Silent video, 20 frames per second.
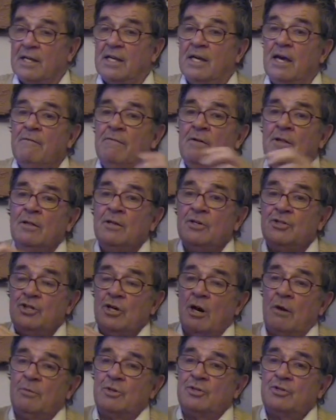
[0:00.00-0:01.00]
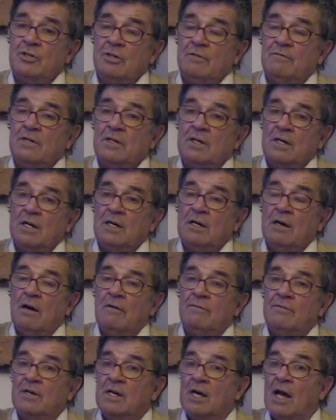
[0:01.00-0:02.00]
given the geometry
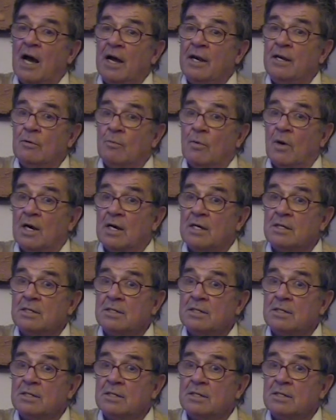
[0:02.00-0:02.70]
of the guiding wires,